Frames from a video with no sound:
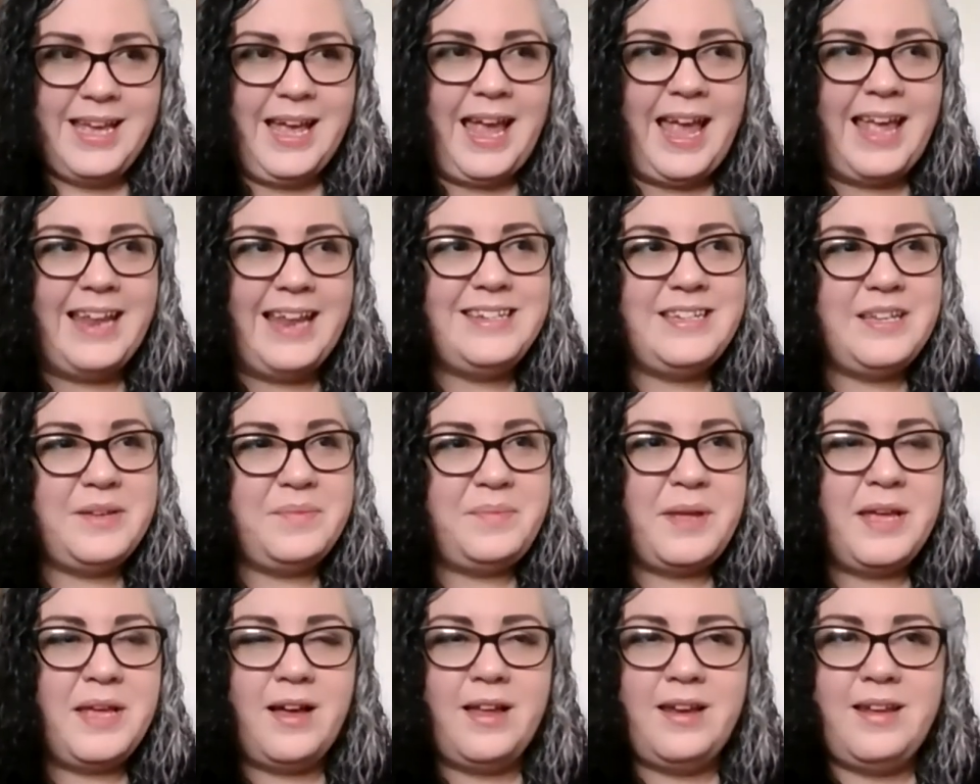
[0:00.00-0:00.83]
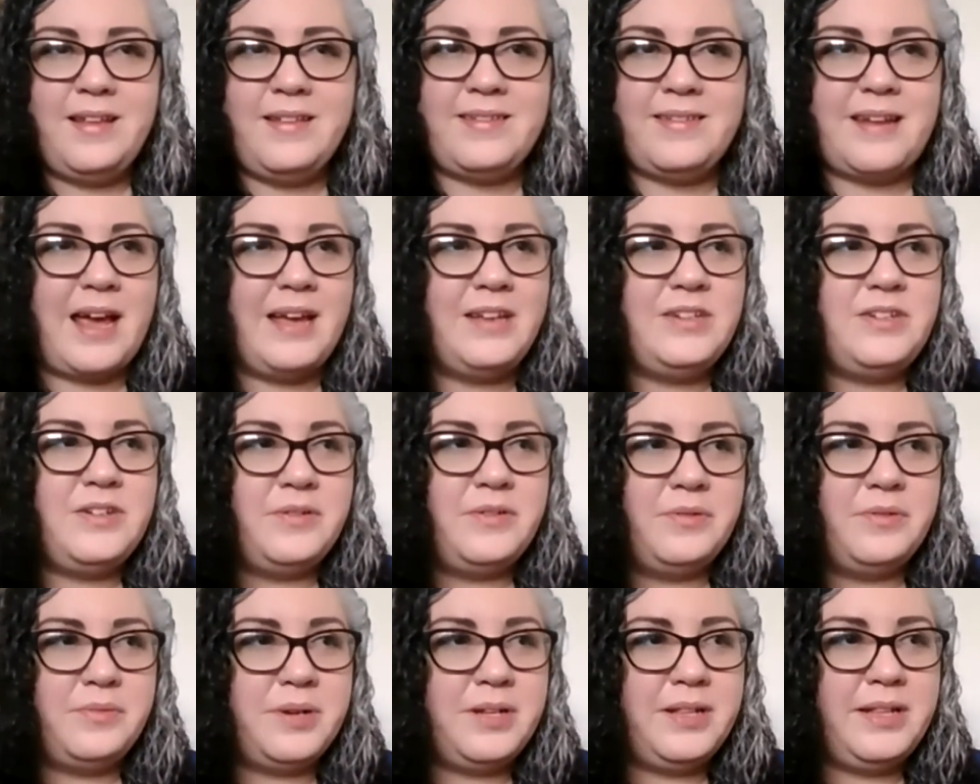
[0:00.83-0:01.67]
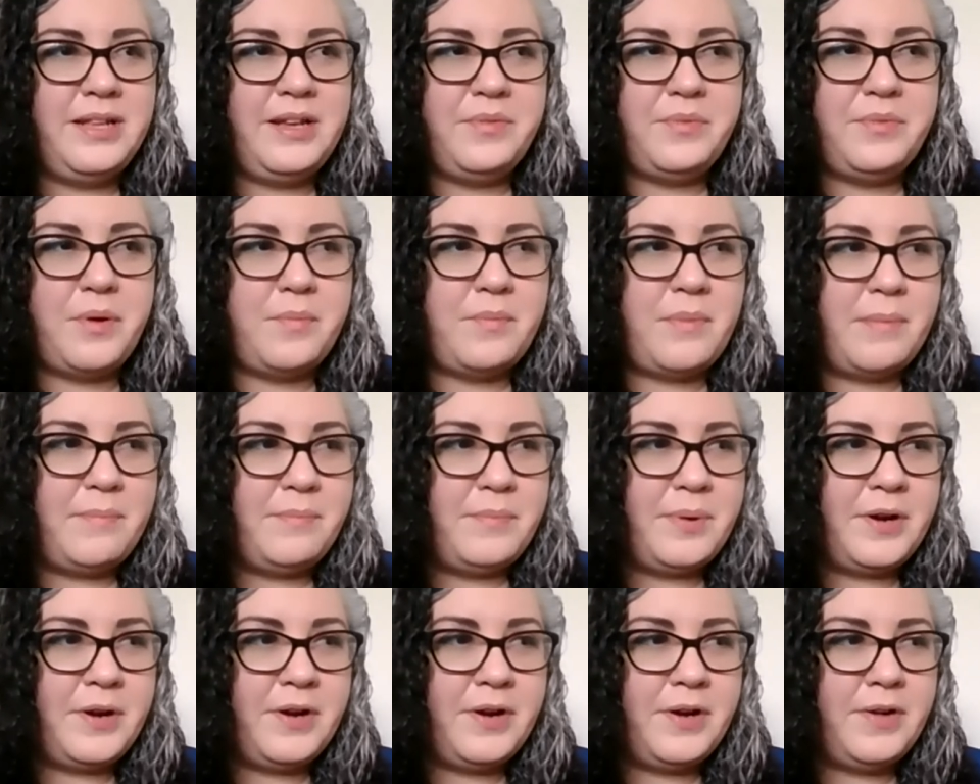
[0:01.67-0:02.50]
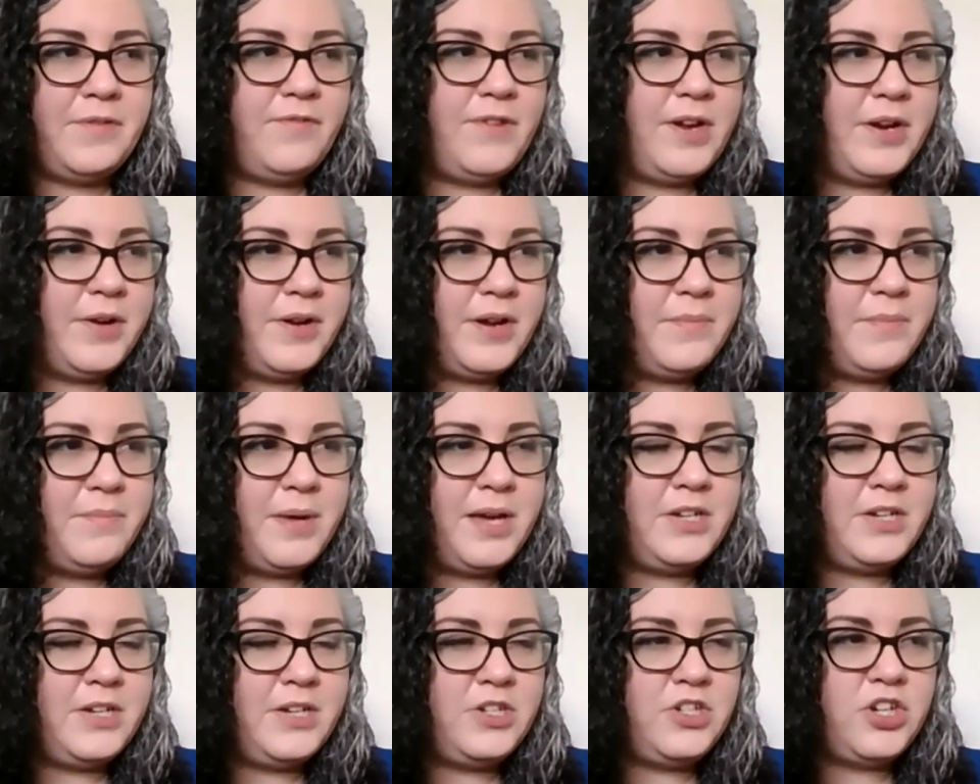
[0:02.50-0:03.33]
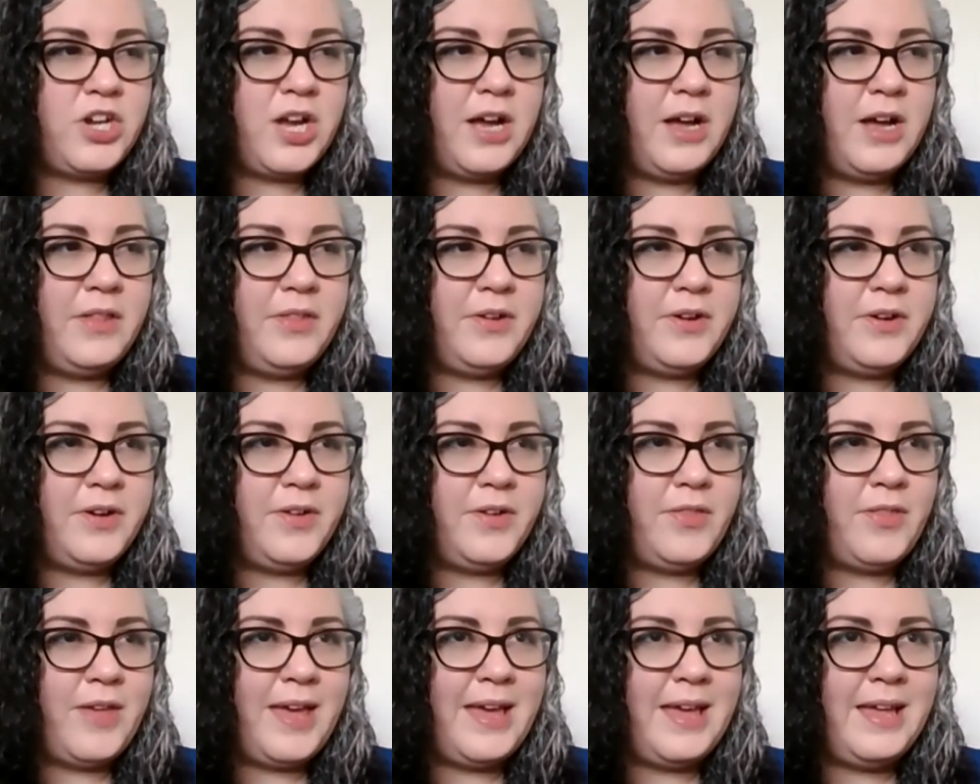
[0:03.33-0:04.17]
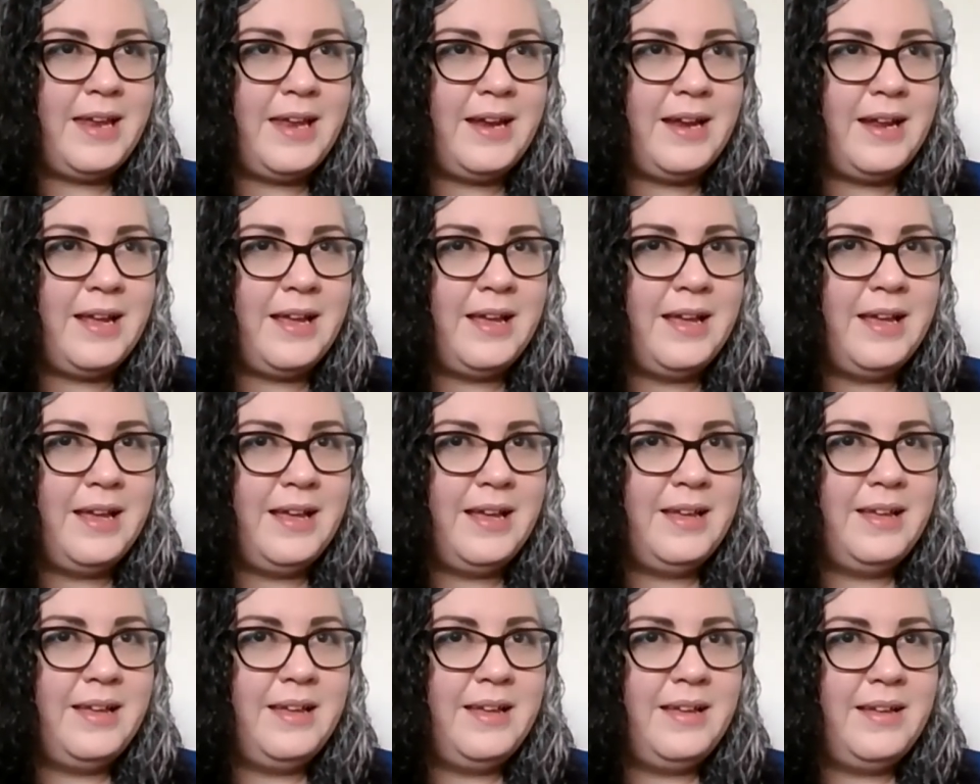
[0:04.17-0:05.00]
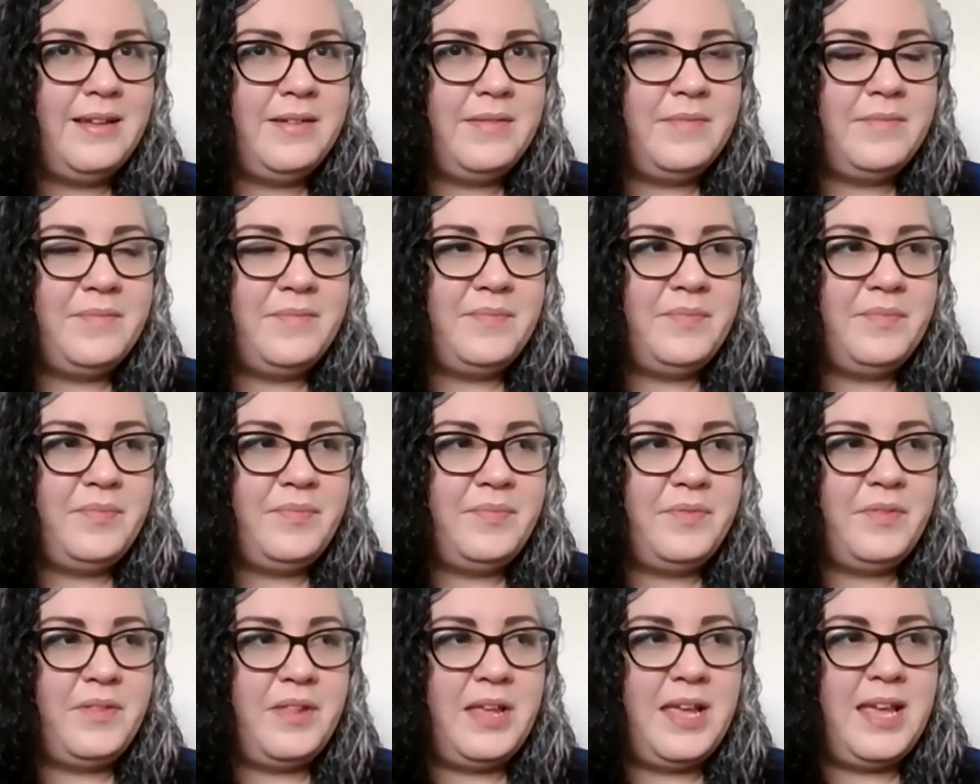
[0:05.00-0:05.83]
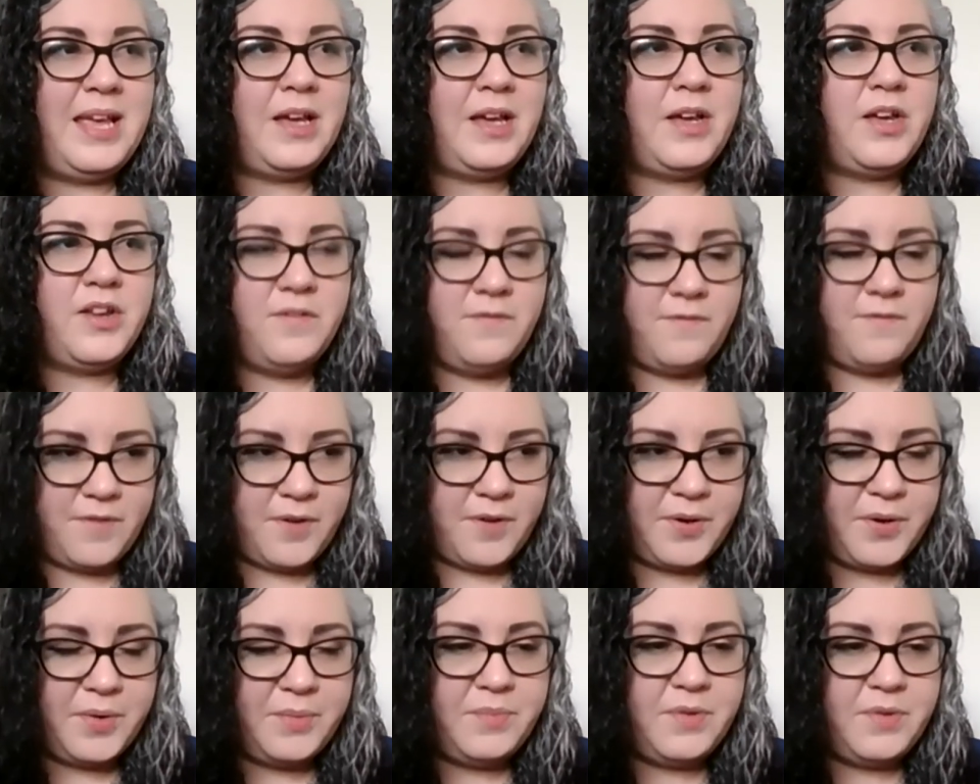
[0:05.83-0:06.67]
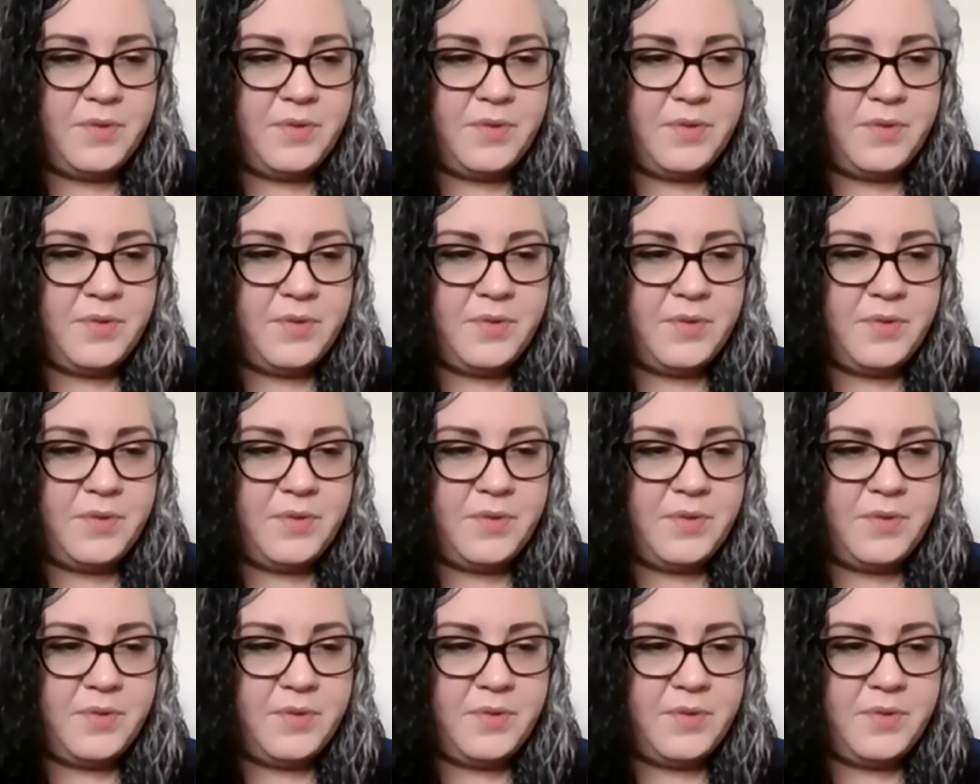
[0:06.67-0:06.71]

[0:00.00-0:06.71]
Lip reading: And to be honest, I don't really remember very much other than it confirmed